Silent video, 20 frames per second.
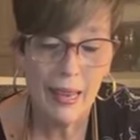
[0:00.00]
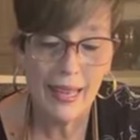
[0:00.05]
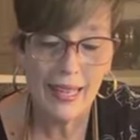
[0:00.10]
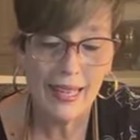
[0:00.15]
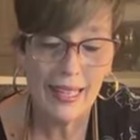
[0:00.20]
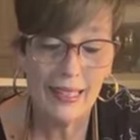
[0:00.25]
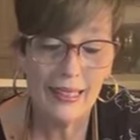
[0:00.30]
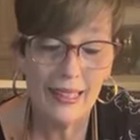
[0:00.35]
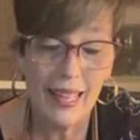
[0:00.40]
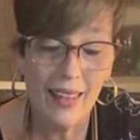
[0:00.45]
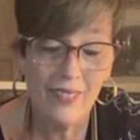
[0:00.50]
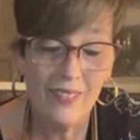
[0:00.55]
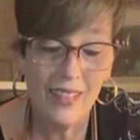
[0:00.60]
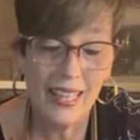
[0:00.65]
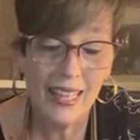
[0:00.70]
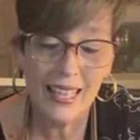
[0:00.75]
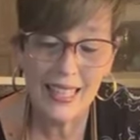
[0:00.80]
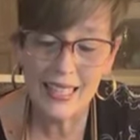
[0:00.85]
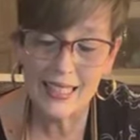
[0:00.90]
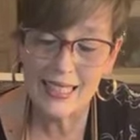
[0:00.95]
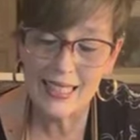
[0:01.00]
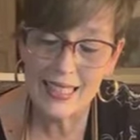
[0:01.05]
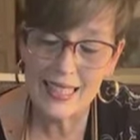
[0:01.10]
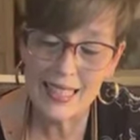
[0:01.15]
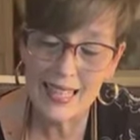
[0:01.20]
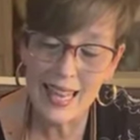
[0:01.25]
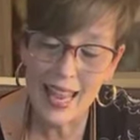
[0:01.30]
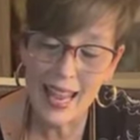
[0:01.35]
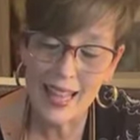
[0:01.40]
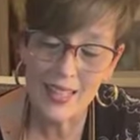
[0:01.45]
Making lemons.
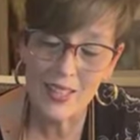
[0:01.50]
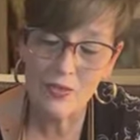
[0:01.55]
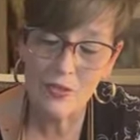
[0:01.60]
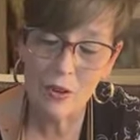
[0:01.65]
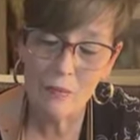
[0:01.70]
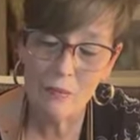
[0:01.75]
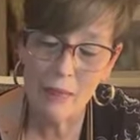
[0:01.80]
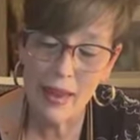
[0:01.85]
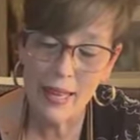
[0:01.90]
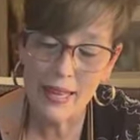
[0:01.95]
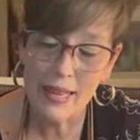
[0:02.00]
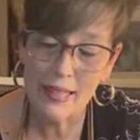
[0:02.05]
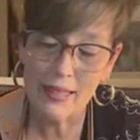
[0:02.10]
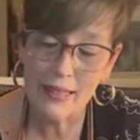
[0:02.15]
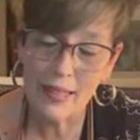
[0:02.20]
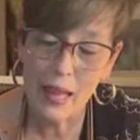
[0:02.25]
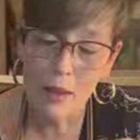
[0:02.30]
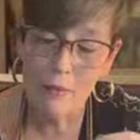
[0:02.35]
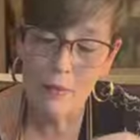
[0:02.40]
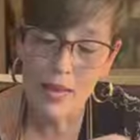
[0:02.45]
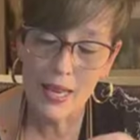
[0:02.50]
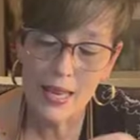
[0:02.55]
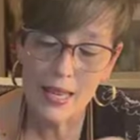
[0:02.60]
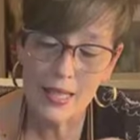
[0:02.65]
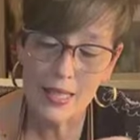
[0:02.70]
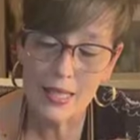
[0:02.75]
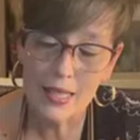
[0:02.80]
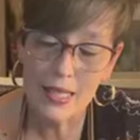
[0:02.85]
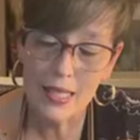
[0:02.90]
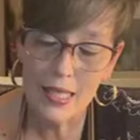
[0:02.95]
Yes, we're making
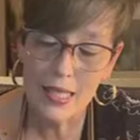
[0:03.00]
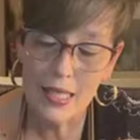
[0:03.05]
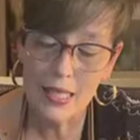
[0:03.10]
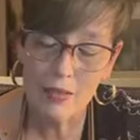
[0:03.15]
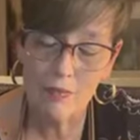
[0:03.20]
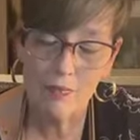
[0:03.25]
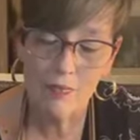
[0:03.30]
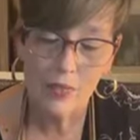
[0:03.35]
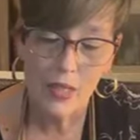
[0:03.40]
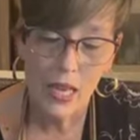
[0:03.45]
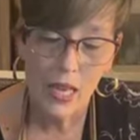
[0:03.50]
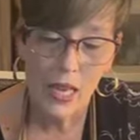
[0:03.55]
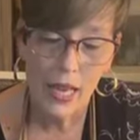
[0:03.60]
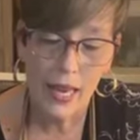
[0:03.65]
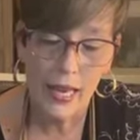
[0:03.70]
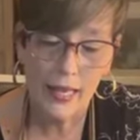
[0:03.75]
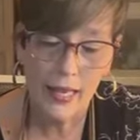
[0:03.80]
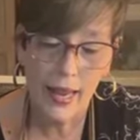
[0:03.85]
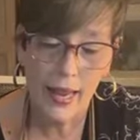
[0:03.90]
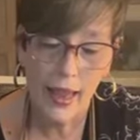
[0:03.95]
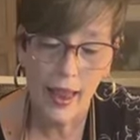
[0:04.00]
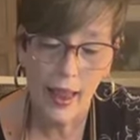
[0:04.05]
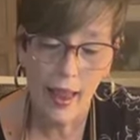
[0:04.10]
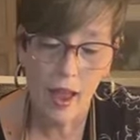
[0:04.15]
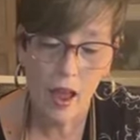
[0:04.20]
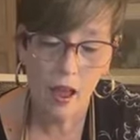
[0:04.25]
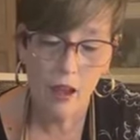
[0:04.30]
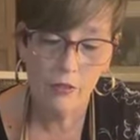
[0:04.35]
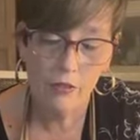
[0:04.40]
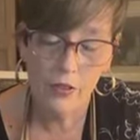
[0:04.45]
lemons. And I
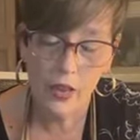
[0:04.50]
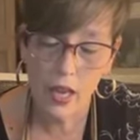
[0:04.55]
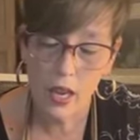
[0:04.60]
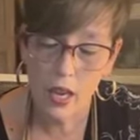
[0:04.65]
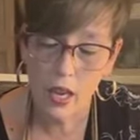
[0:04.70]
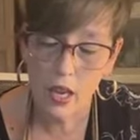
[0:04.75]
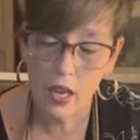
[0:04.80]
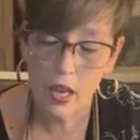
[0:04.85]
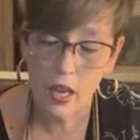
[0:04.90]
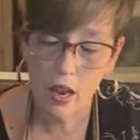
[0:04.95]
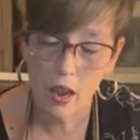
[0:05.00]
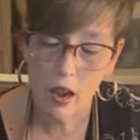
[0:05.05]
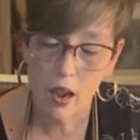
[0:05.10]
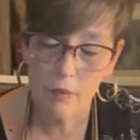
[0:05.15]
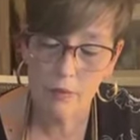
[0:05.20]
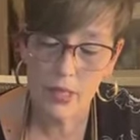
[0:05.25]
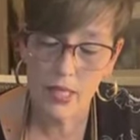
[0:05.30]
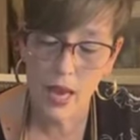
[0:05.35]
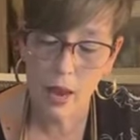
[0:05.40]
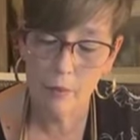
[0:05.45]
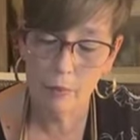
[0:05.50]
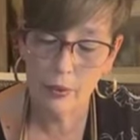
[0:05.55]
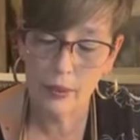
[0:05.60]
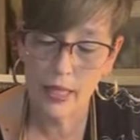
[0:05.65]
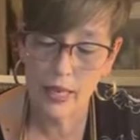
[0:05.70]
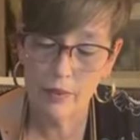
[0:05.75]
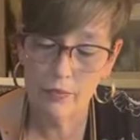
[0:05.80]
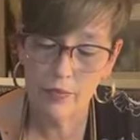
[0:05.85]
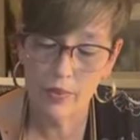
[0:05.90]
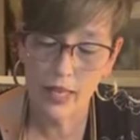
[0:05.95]
have a
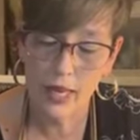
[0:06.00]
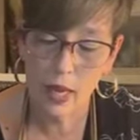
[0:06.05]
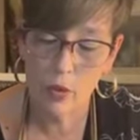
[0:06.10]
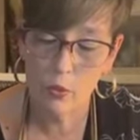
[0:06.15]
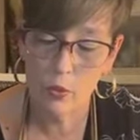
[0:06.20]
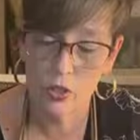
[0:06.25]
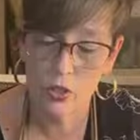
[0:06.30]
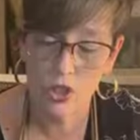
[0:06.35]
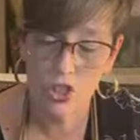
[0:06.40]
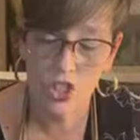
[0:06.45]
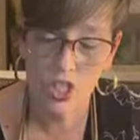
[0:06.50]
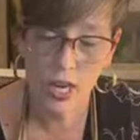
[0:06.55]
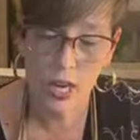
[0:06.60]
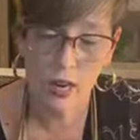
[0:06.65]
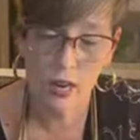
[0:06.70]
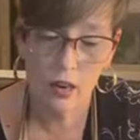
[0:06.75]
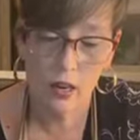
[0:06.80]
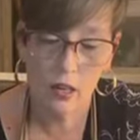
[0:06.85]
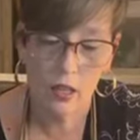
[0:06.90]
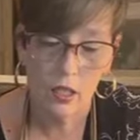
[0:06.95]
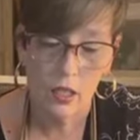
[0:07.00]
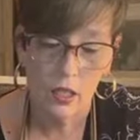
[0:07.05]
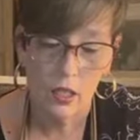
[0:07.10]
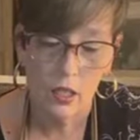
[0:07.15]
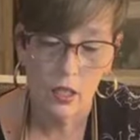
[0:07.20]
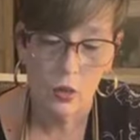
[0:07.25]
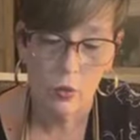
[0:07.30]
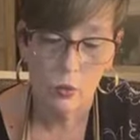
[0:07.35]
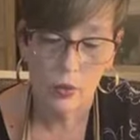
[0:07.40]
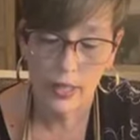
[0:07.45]
template that I will share
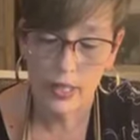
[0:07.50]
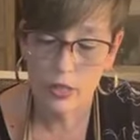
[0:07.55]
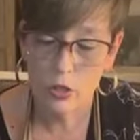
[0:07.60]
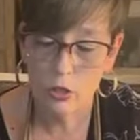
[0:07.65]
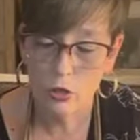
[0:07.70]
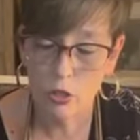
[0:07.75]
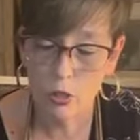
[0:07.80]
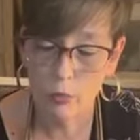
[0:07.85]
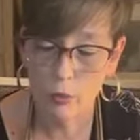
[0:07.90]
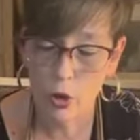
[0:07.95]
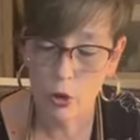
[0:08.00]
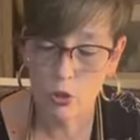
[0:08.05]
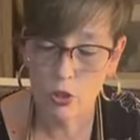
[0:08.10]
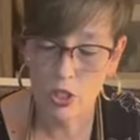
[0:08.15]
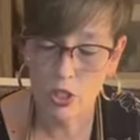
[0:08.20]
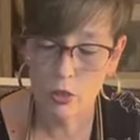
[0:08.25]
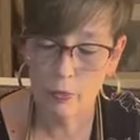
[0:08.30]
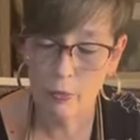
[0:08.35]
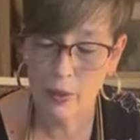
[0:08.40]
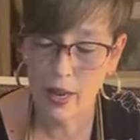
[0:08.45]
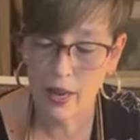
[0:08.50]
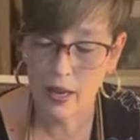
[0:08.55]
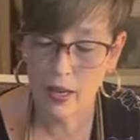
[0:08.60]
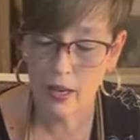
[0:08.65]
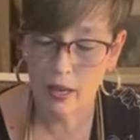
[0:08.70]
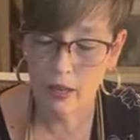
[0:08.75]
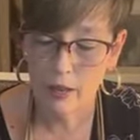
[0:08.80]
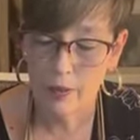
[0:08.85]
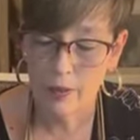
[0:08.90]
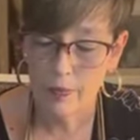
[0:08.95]
when I do the posted
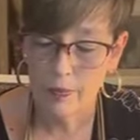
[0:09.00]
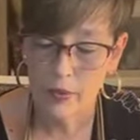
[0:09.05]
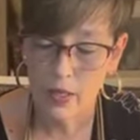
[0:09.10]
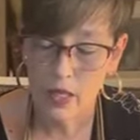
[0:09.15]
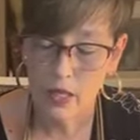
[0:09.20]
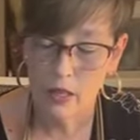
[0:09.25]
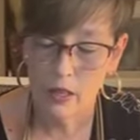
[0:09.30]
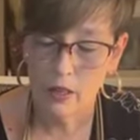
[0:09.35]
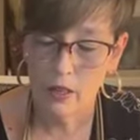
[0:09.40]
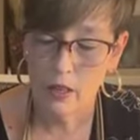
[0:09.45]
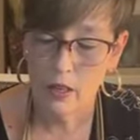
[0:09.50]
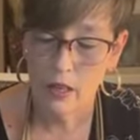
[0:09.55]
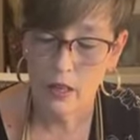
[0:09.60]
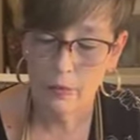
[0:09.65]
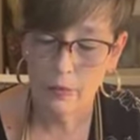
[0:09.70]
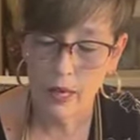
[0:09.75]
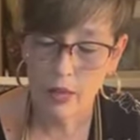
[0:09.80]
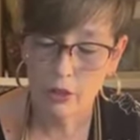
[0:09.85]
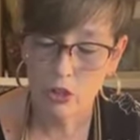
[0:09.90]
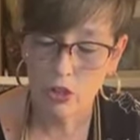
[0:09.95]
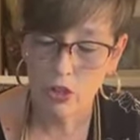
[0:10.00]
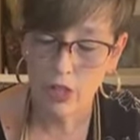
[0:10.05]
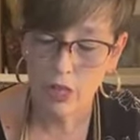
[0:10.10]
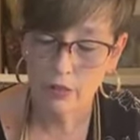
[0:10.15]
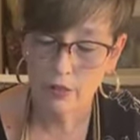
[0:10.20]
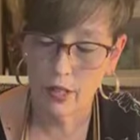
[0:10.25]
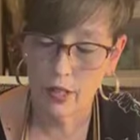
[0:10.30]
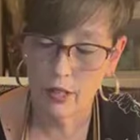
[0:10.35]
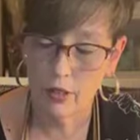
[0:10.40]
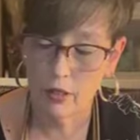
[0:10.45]
pic. I'll
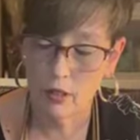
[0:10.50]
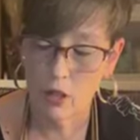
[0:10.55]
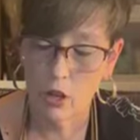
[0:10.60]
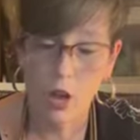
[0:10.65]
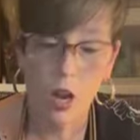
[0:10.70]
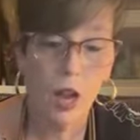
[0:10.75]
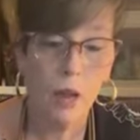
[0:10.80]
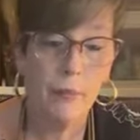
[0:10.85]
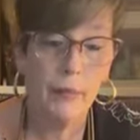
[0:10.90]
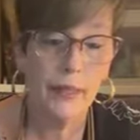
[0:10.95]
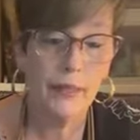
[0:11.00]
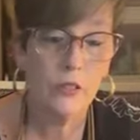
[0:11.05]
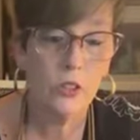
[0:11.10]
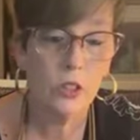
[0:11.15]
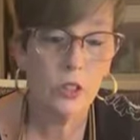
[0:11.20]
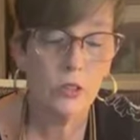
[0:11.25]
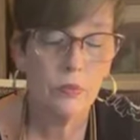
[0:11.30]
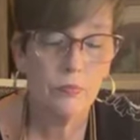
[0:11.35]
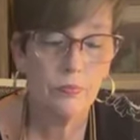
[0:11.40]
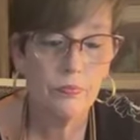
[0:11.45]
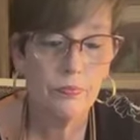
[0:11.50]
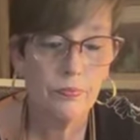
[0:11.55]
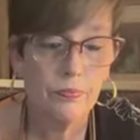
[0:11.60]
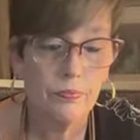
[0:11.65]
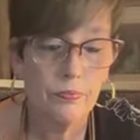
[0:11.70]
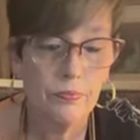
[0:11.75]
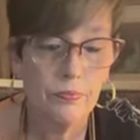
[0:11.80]
share it in the comments.